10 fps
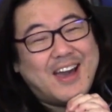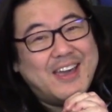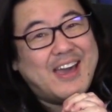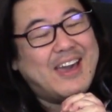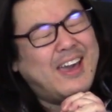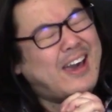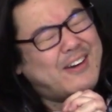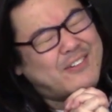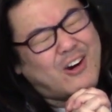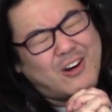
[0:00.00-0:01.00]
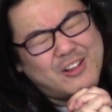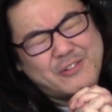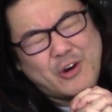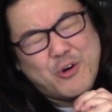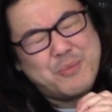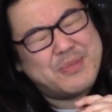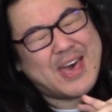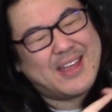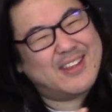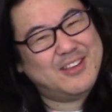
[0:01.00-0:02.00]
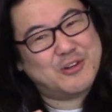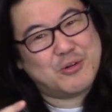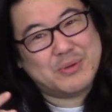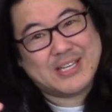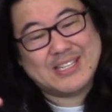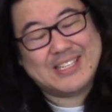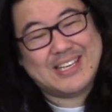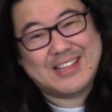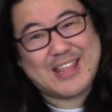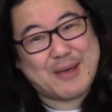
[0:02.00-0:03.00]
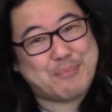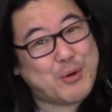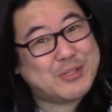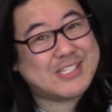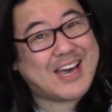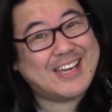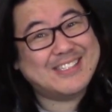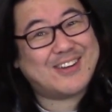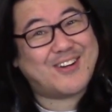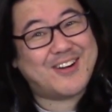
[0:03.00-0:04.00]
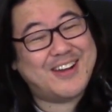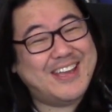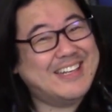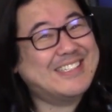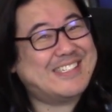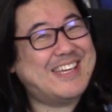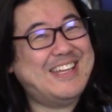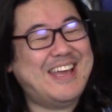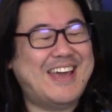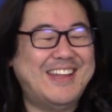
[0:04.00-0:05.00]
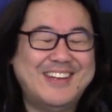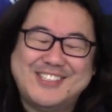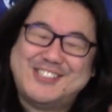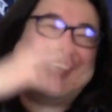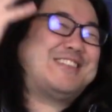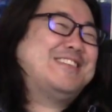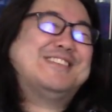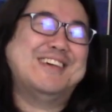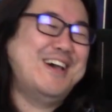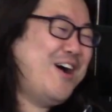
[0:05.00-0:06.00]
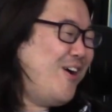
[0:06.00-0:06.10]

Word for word: I I have all of hope that you know we can that both sides are innocent and it just is